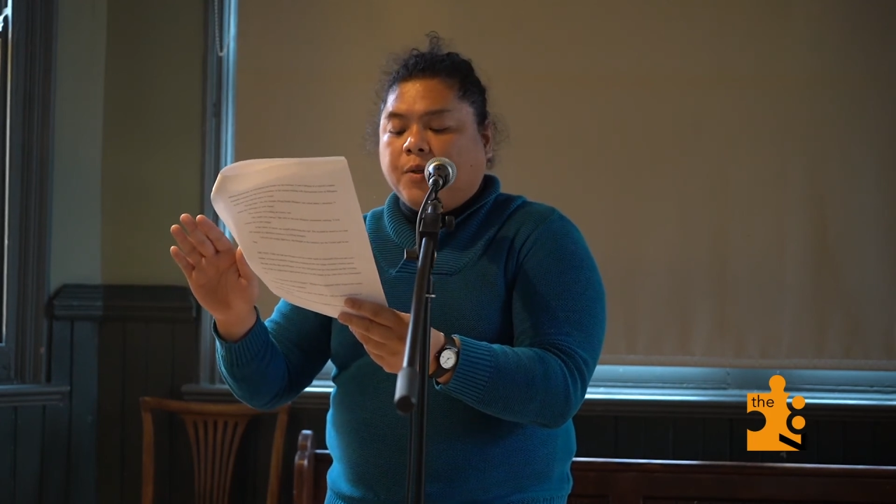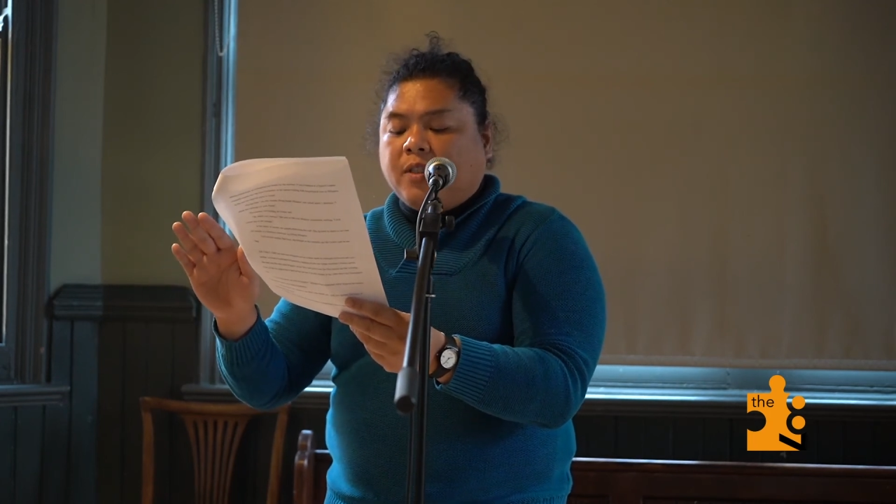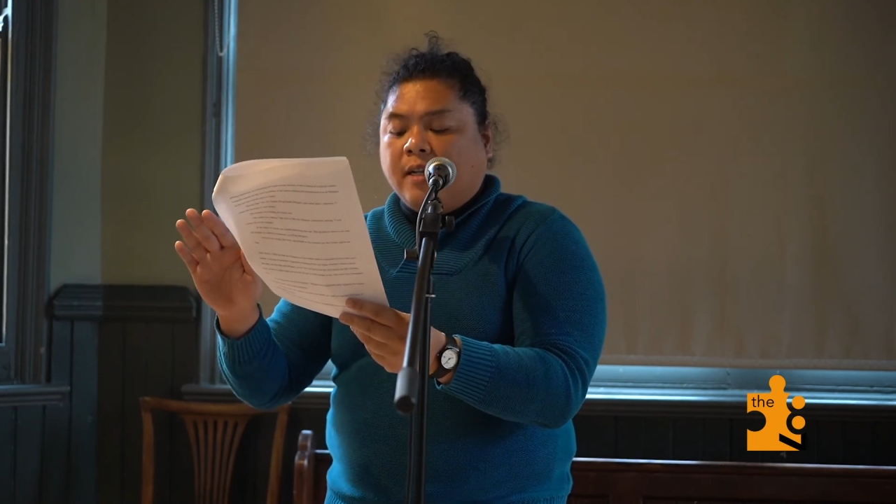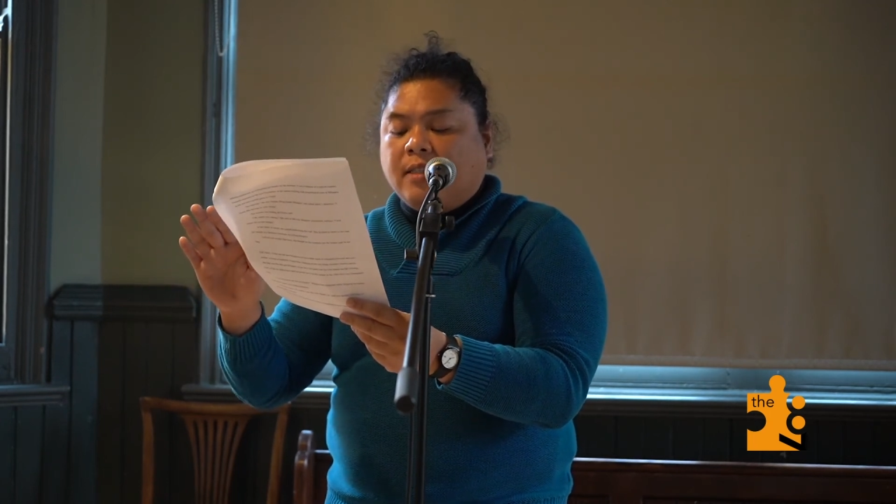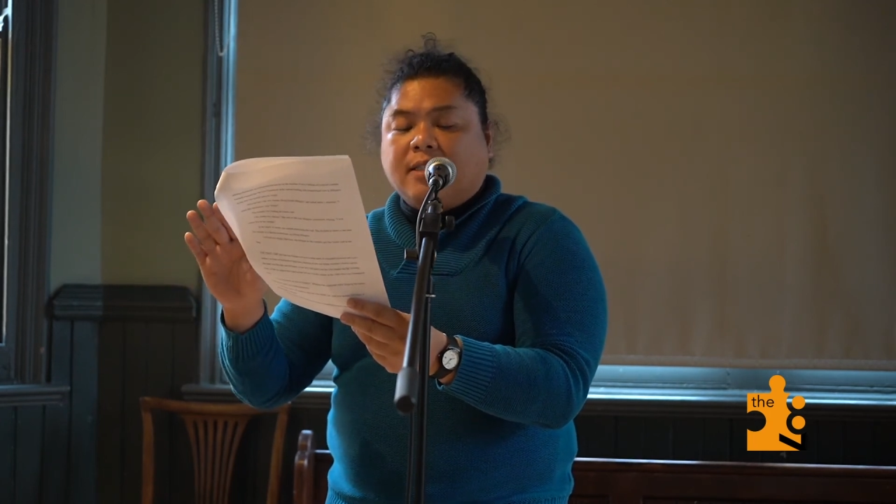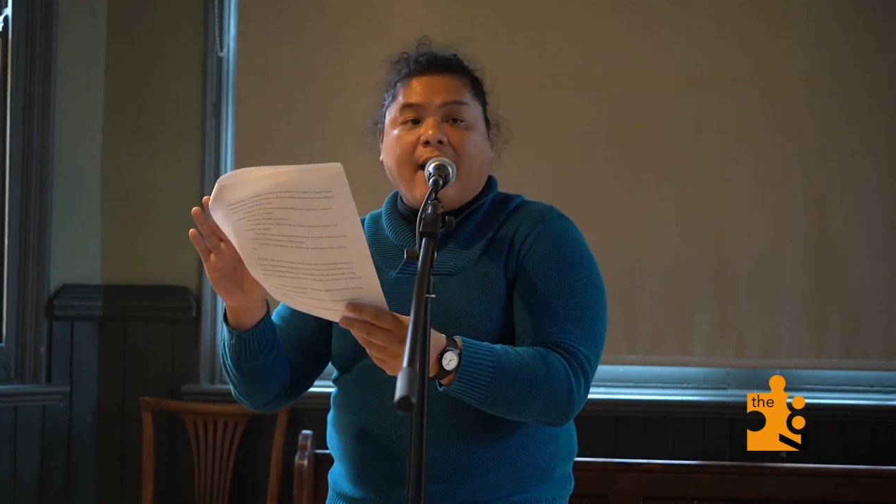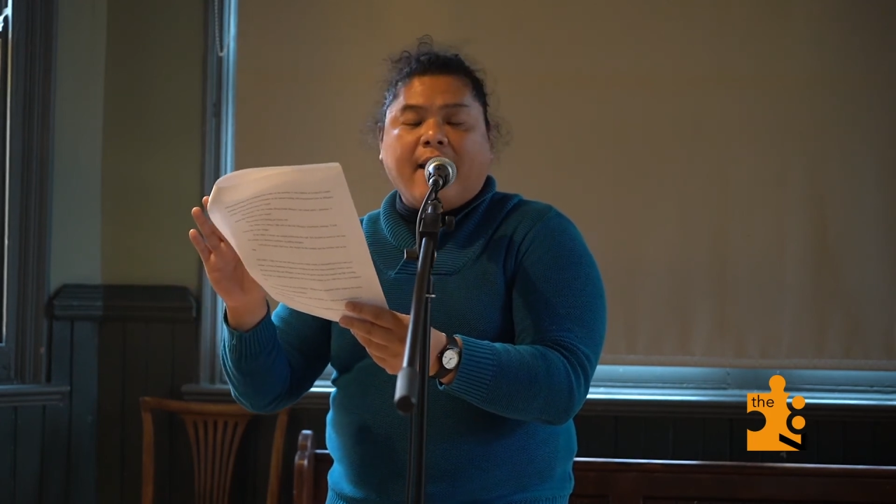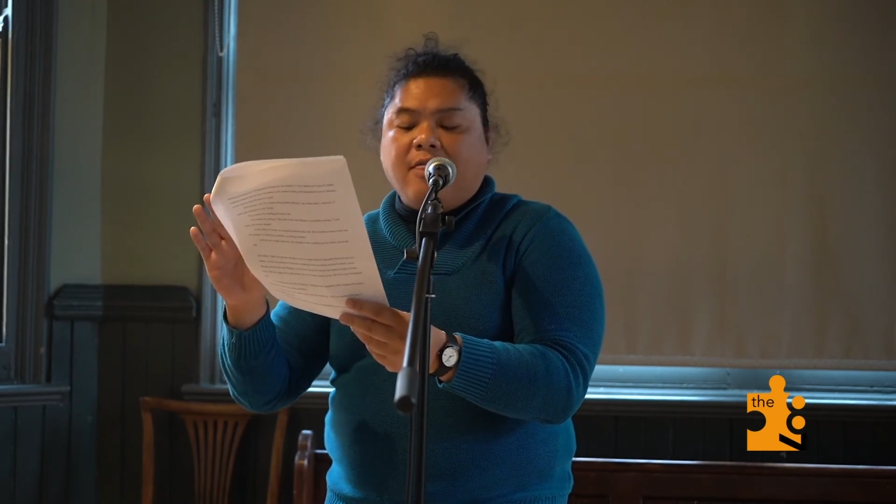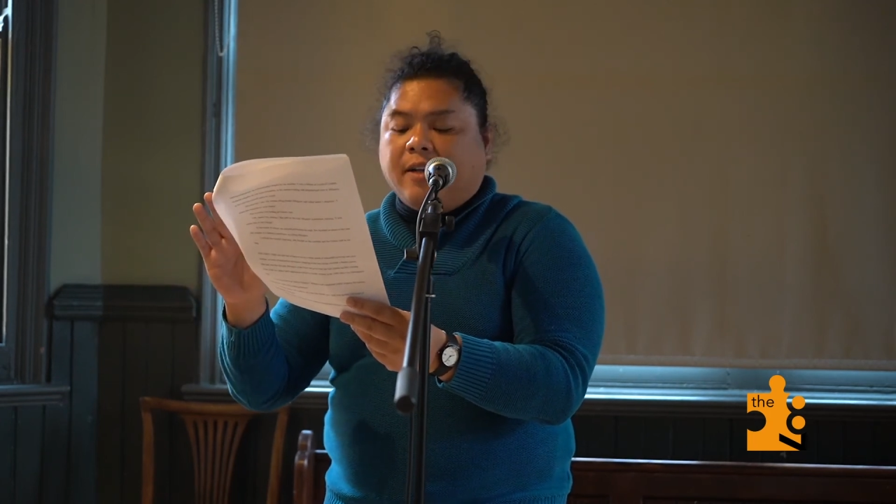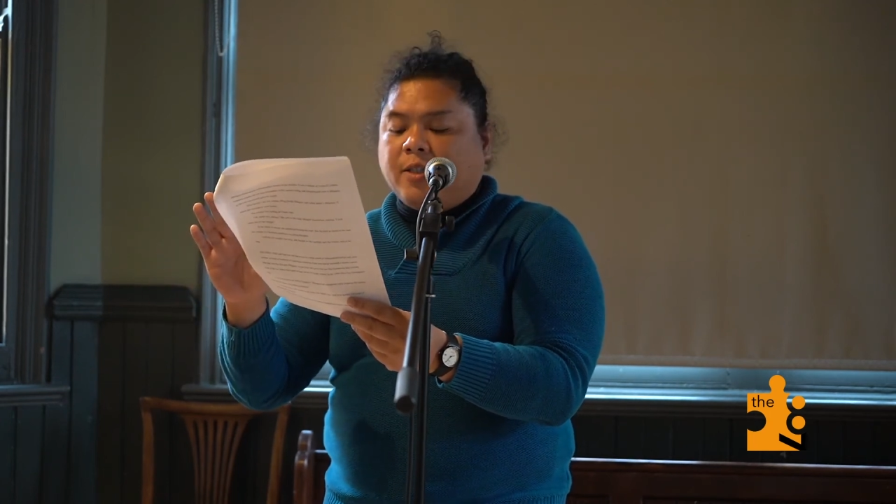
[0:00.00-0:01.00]
those
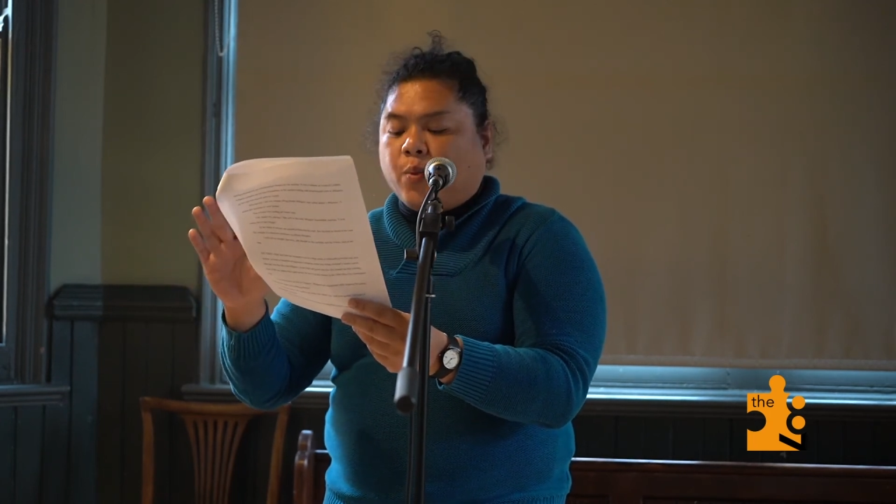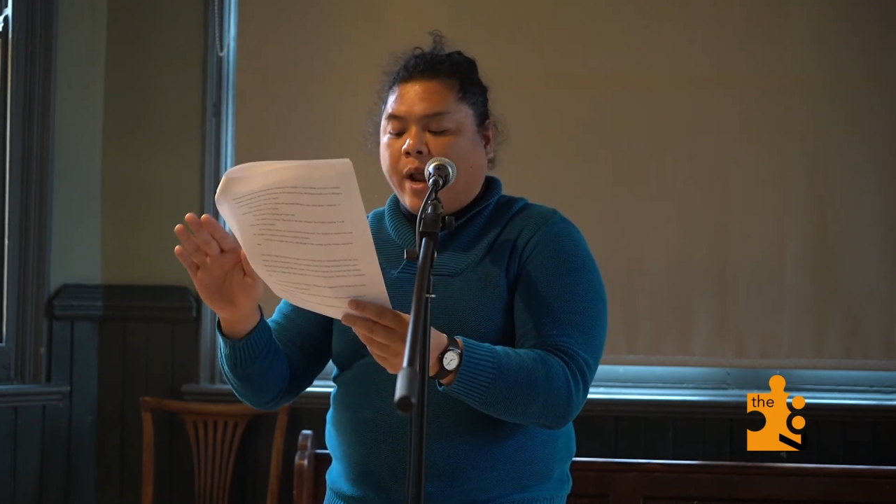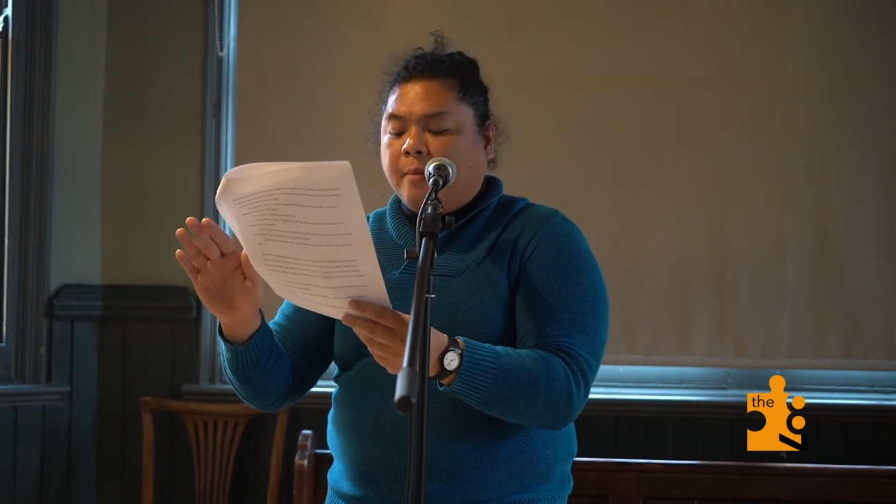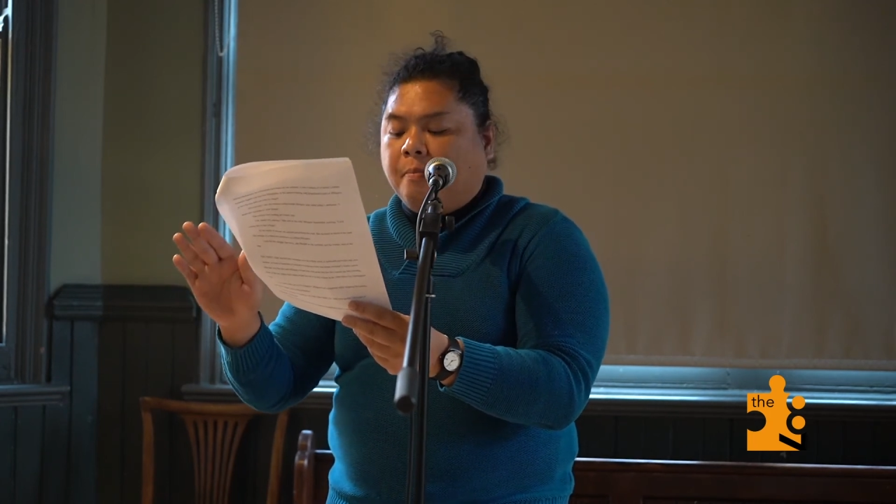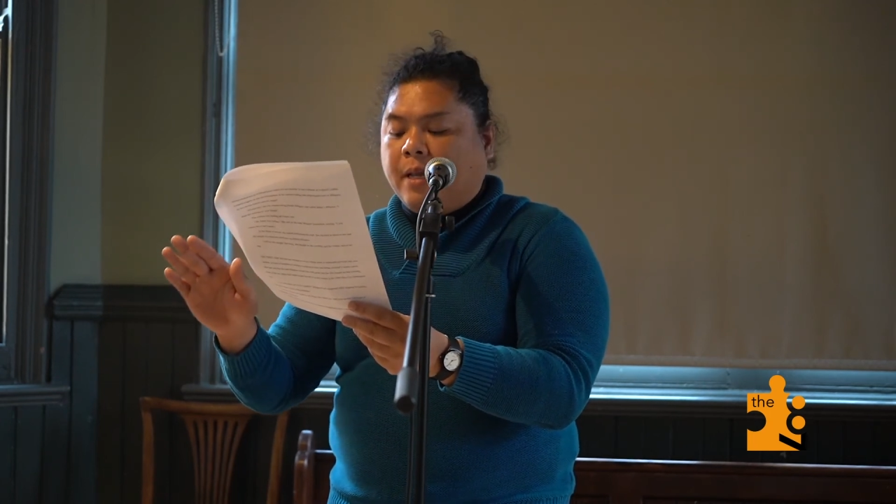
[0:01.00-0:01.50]
inside this red